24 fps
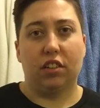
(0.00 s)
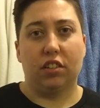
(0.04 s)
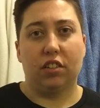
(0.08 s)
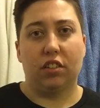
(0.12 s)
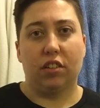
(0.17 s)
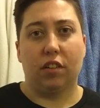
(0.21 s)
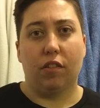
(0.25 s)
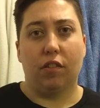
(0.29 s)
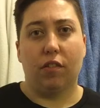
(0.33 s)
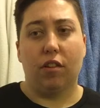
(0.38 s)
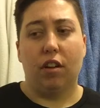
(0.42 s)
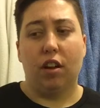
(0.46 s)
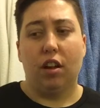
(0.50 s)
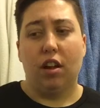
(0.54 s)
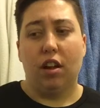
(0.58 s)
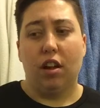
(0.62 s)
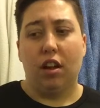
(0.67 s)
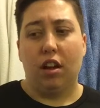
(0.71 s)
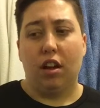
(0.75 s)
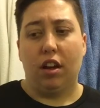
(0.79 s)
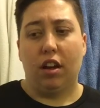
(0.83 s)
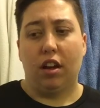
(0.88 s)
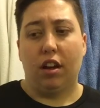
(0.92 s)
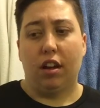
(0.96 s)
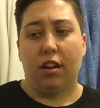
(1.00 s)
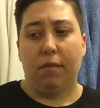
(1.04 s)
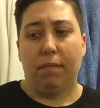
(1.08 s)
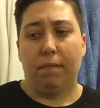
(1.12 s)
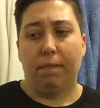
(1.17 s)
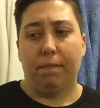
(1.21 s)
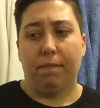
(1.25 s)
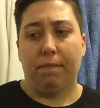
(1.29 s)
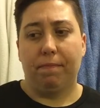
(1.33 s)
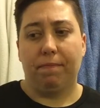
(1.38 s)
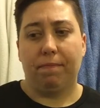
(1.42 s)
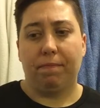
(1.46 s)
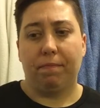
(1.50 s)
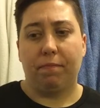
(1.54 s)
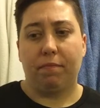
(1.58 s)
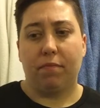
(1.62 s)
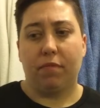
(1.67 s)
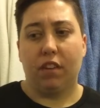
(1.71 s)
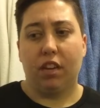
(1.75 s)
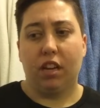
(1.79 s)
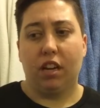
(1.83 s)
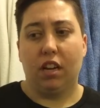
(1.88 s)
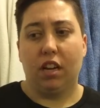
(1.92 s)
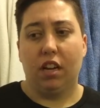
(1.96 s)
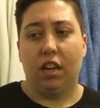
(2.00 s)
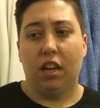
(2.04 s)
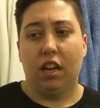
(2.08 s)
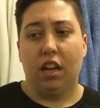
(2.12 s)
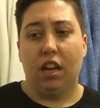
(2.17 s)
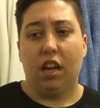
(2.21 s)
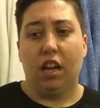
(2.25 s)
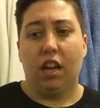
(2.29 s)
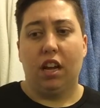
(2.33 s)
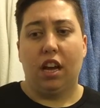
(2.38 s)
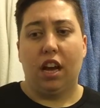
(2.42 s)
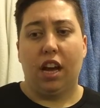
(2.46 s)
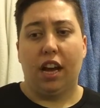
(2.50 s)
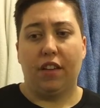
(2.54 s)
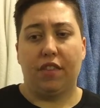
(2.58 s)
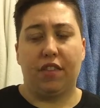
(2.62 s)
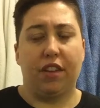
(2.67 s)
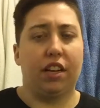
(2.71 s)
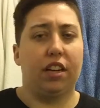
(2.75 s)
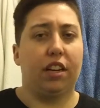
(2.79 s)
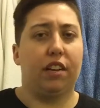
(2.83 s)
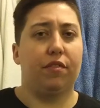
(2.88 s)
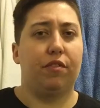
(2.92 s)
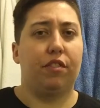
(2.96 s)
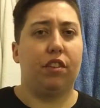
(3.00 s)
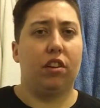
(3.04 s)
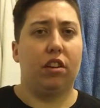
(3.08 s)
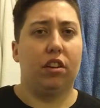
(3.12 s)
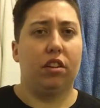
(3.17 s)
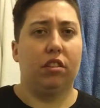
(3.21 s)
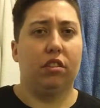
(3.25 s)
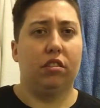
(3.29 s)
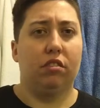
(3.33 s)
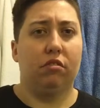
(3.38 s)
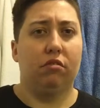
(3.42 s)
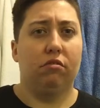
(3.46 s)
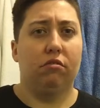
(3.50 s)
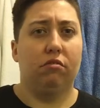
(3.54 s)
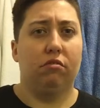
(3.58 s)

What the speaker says: So I think I've gone